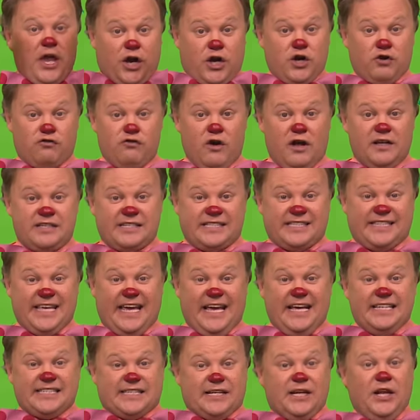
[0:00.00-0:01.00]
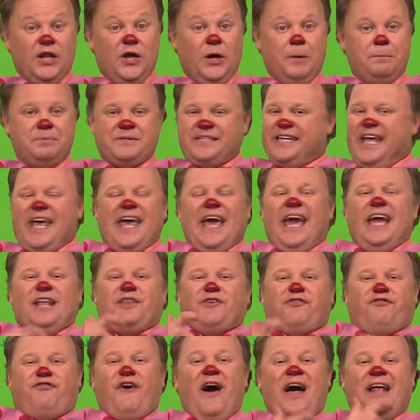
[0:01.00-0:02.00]
Cross these loops,
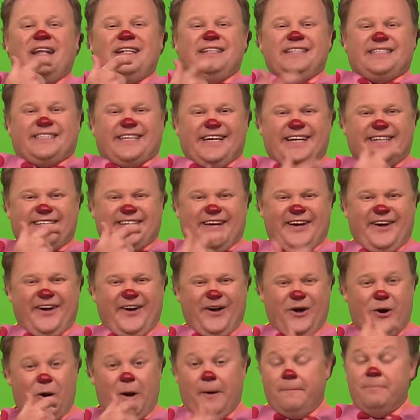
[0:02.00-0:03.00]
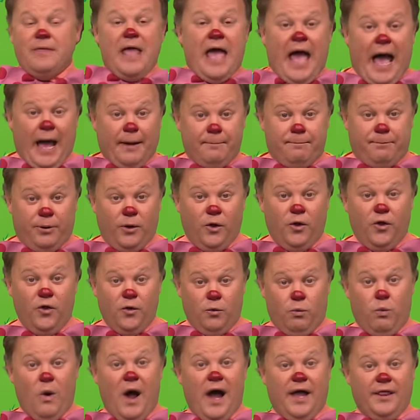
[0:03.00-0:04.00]
it's fun to do. And
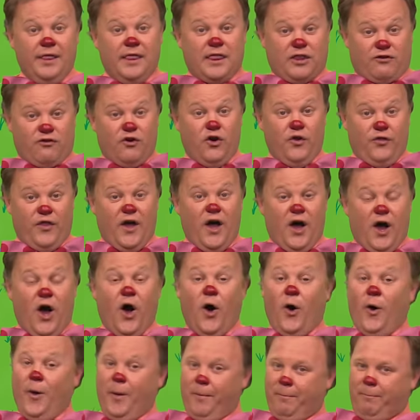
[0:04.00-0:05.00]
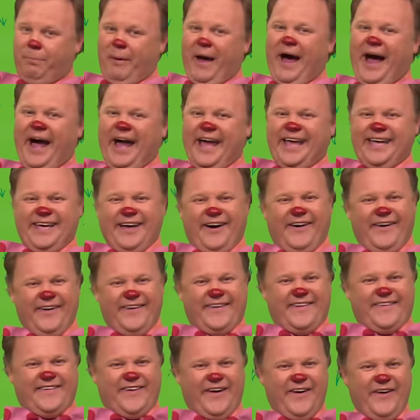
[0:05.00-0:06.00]
pull one through the hole by your
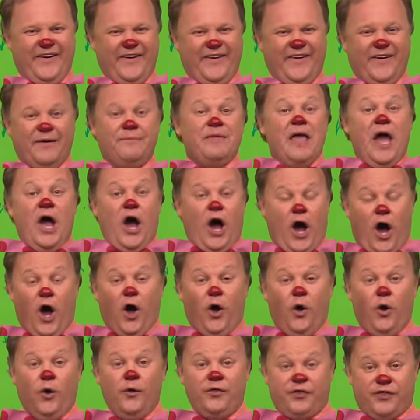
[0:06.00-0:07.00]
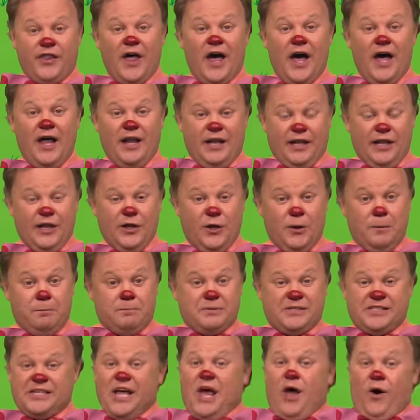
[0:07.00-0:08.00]
shoe. Hold the
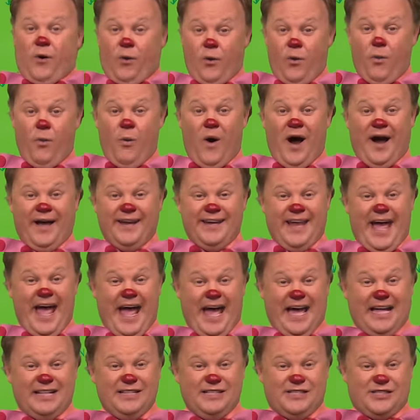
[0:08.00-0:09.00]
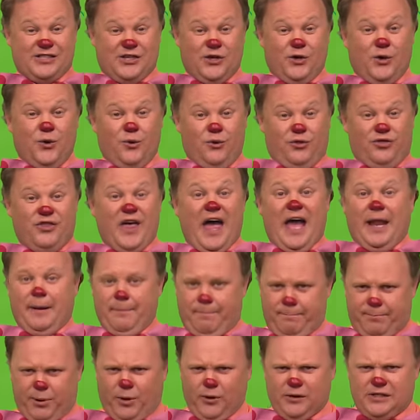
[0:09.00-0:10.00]
loops, one and two,
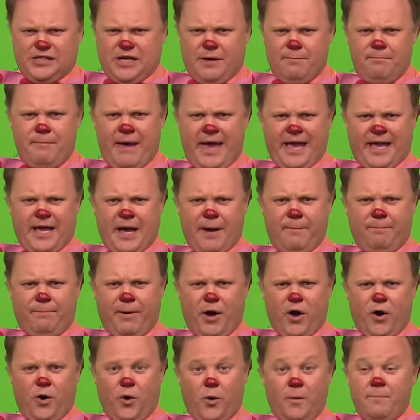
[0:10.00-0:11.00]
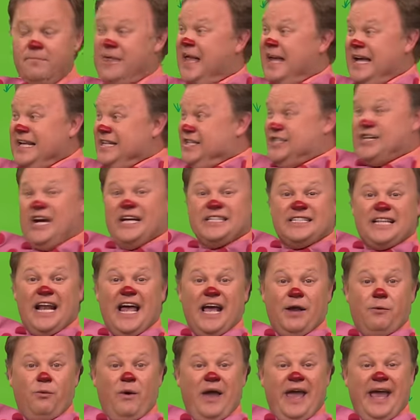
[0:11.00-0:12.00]
then pull to make a bow. Just
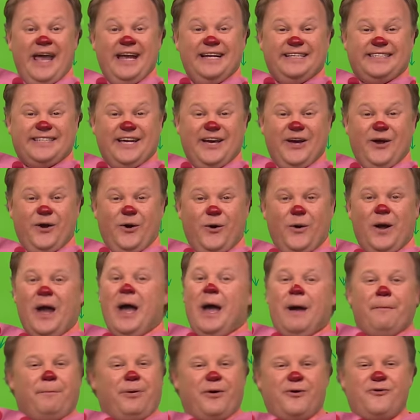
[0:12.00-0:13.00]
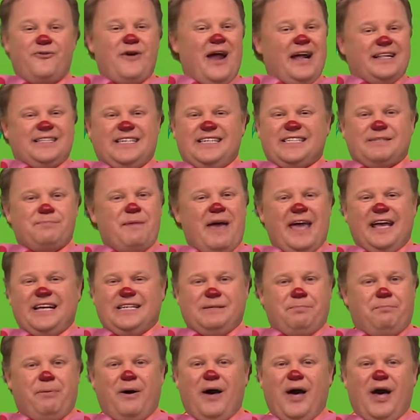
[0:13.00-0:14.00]
like we do. Practice
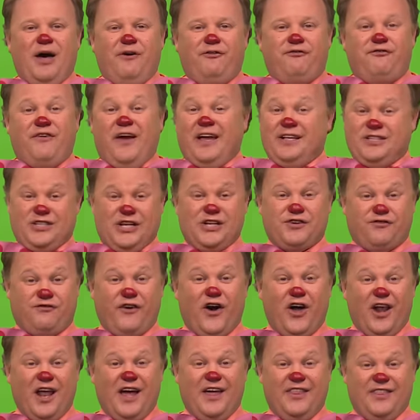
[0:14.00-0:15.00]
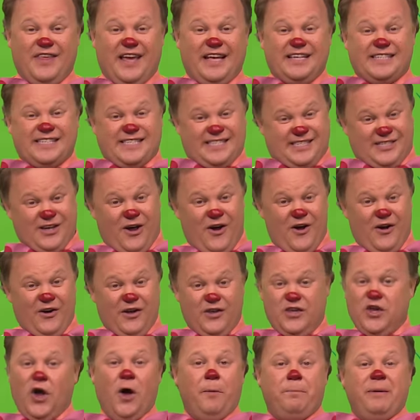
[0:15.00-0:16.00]
makes perfect, just follow this
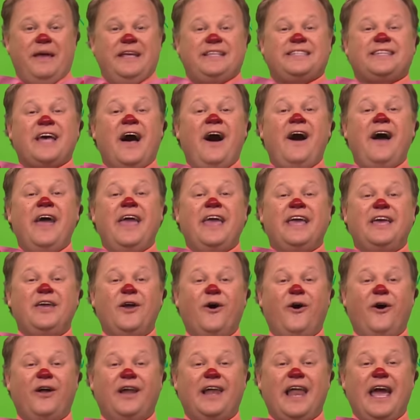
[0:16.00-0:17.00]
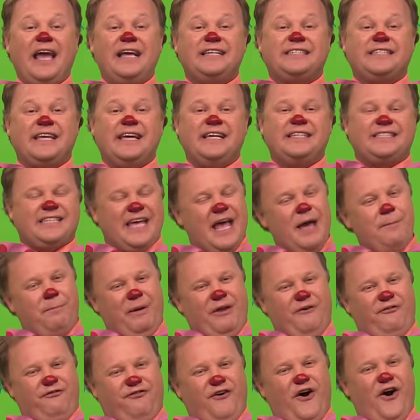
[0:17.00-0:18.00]
song. You'll be tying your laces
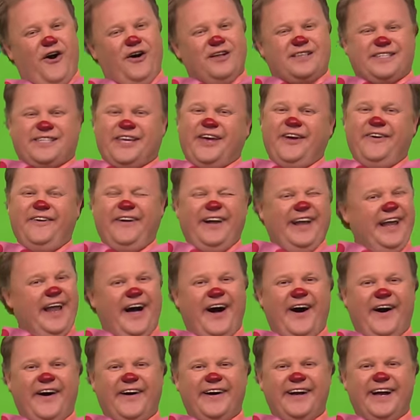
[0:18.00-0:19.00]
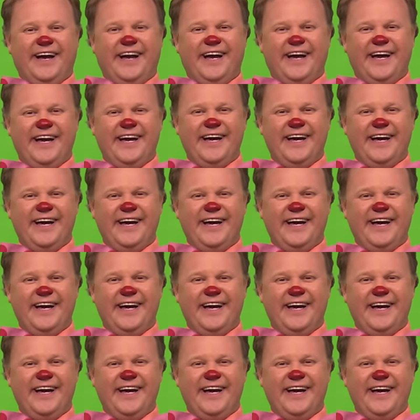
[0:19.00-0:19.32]
before too long.